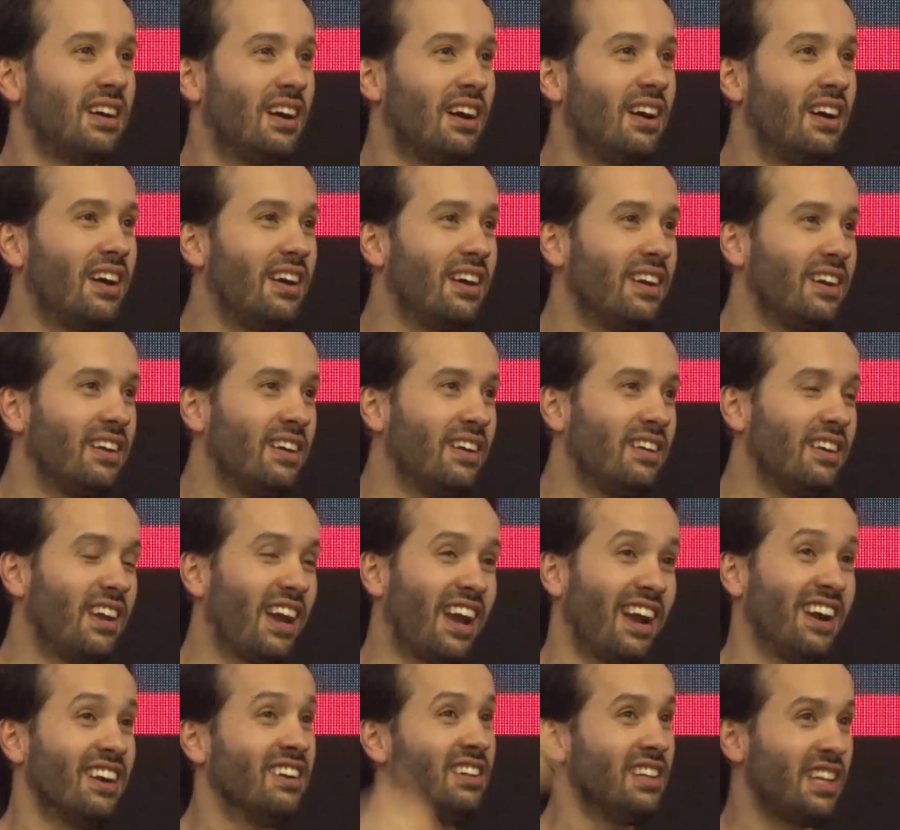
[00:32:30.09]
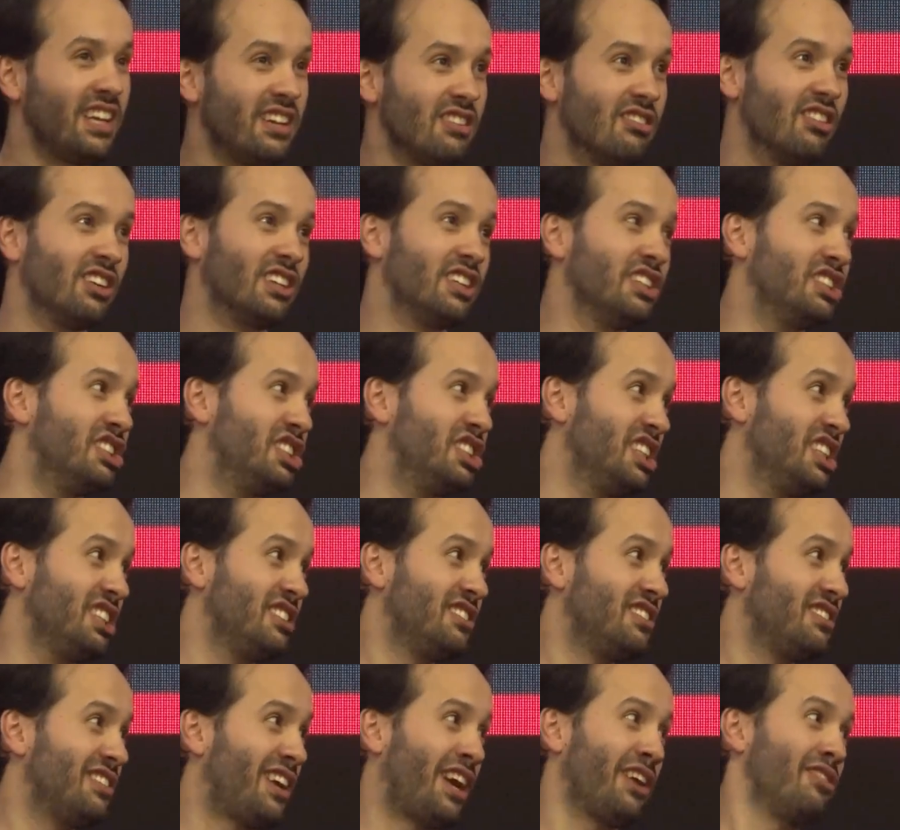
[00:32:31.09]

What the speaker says: Erlang got JIT.